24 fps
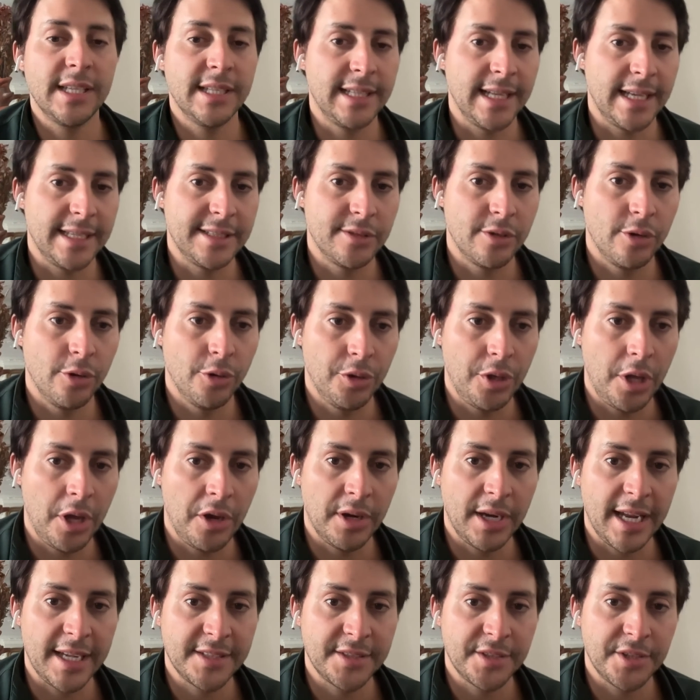It has slowed
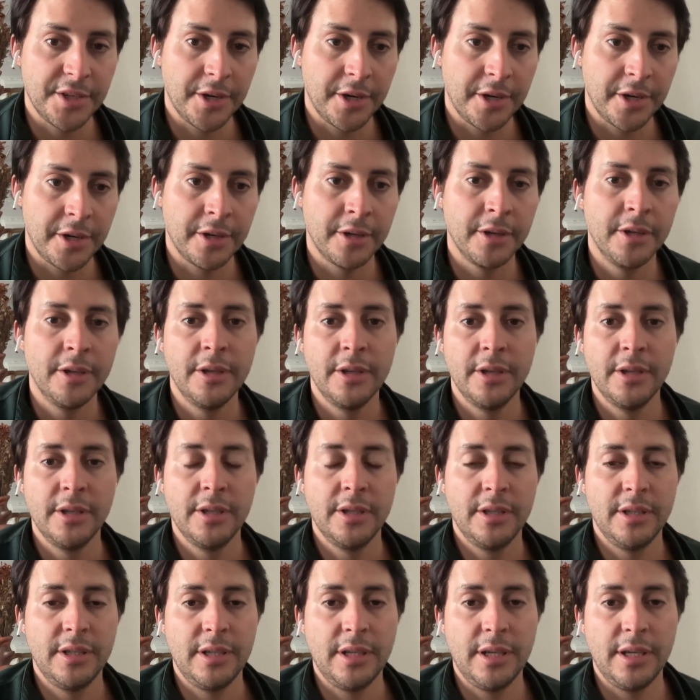down last year
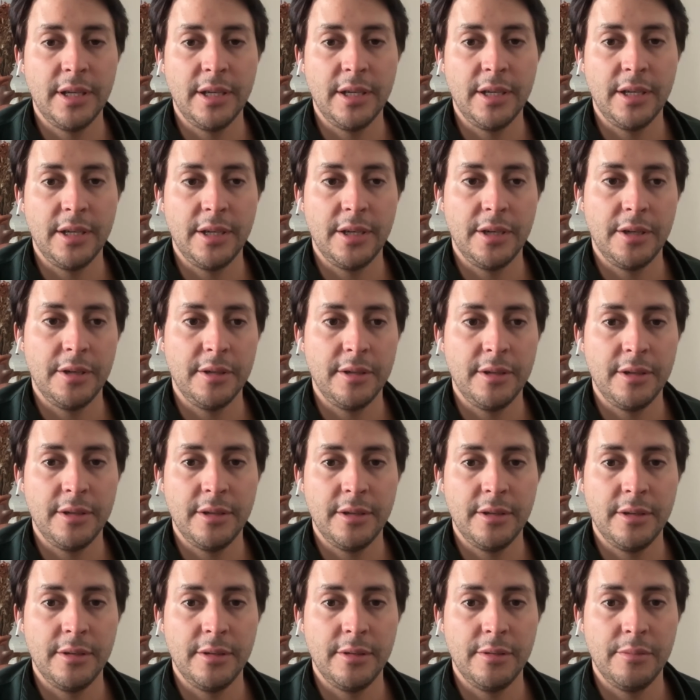
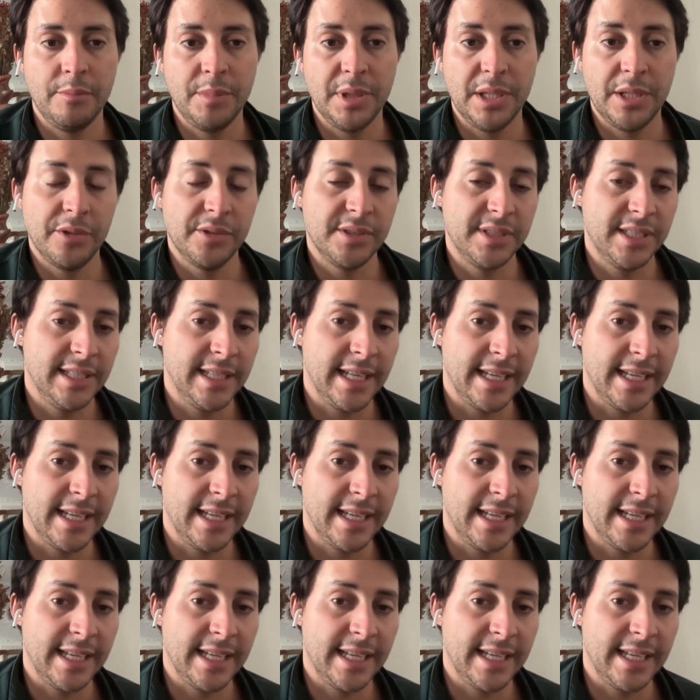because it